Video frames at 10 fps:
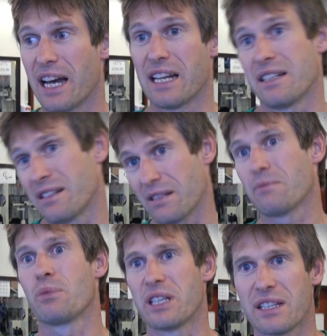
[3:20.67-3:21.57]
And
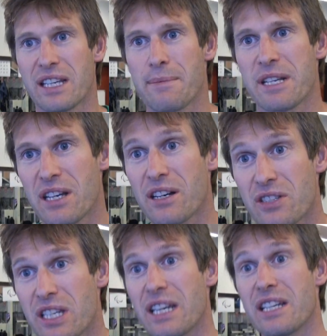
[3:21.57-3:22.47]
within the
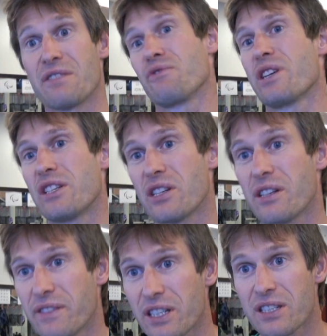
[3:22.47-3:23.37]
MSRC, it is a free
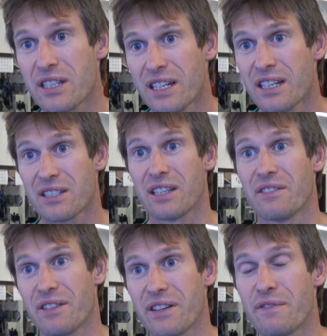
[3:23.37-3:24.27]
service, so
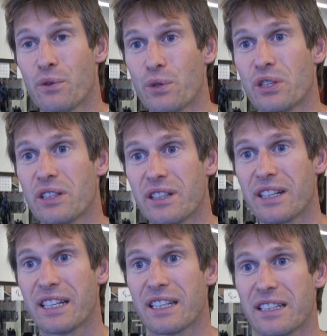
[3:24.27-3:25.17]
they're very fortunate
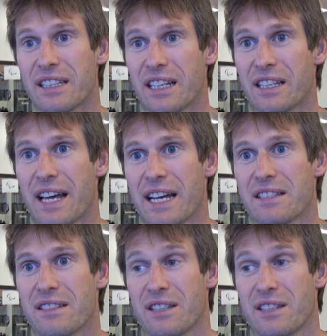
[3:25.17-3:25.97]
in in that.